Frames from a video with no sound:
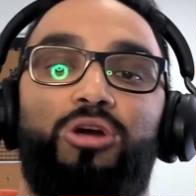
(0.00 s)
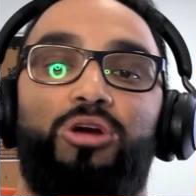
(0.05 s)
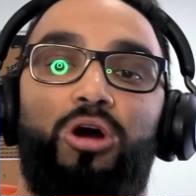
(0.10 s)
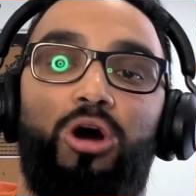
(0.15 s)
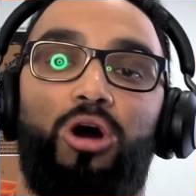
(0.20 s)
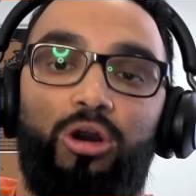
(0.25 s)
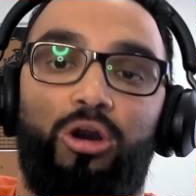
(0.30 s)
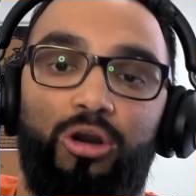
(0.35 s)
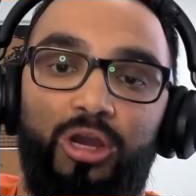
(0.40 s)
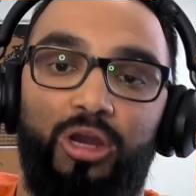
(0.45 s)

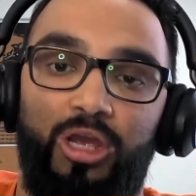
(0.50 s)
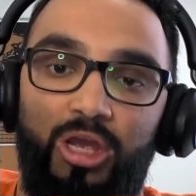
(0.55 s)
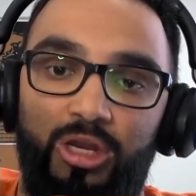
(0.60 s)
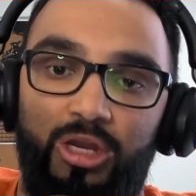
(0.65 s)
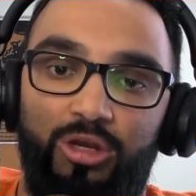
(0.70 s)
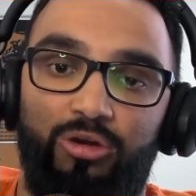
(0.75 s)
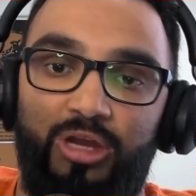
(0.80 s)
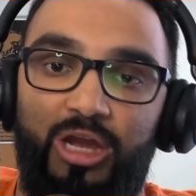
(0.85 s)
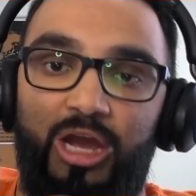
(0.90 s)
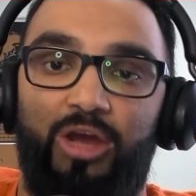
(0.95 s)
are in
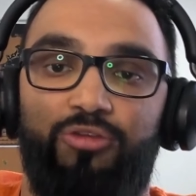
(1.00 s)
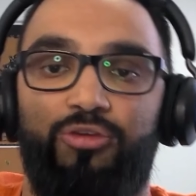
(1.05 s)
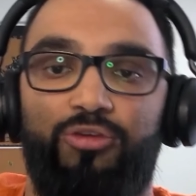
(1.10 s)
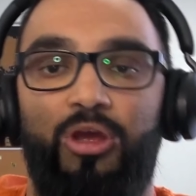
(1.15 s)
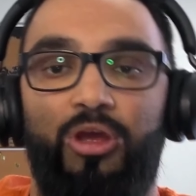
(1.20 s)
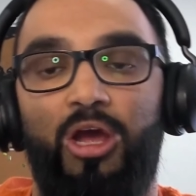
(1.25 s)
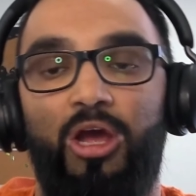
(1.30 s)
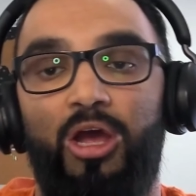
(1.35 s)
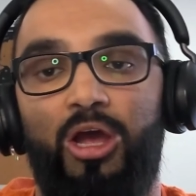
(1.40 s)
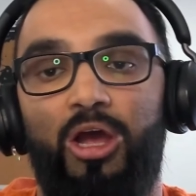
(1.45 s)
your gas.
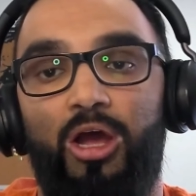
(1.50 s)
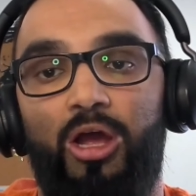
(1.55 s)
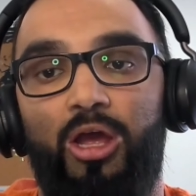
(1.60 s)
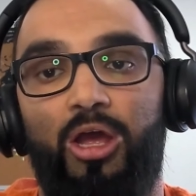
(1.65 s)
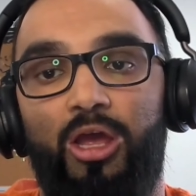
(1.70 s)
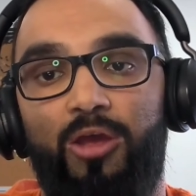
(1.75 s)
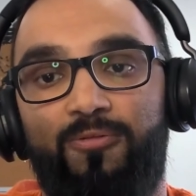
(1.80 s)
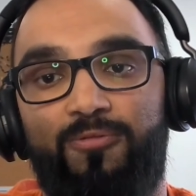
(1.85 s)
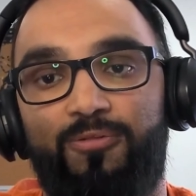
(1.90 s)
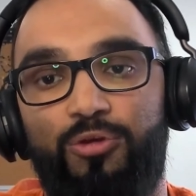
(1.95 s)

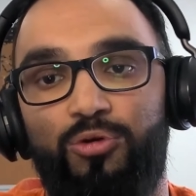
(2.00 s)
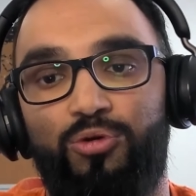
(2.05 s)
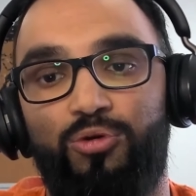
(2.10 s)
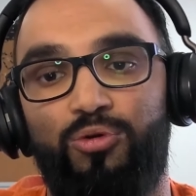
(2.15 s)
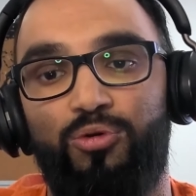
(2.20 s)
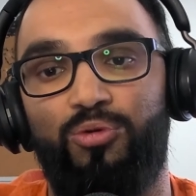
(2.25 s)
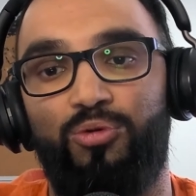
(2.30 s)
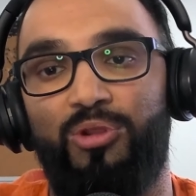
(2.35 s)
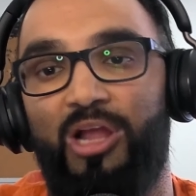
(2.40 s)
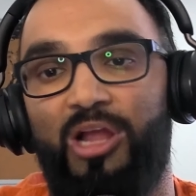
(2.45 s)
If
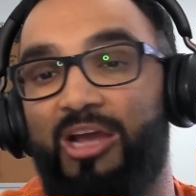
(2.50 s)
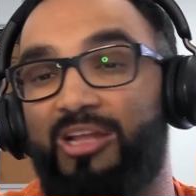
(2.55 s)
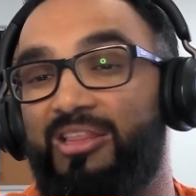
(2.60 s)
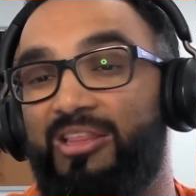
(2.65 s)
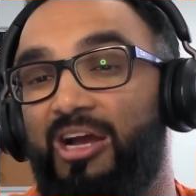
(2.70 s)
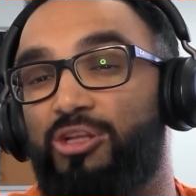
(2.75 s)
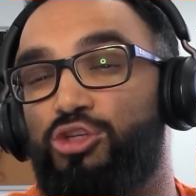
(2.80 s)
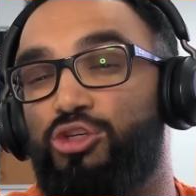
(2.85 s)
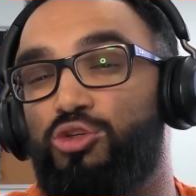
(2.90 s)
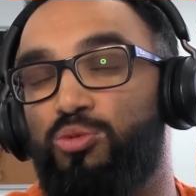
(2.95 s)
you like
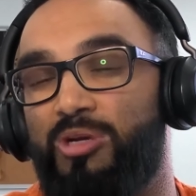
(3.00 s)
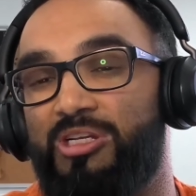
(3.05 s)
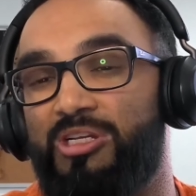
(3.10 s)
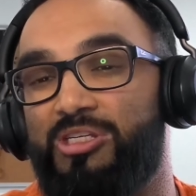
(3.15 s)
that sweet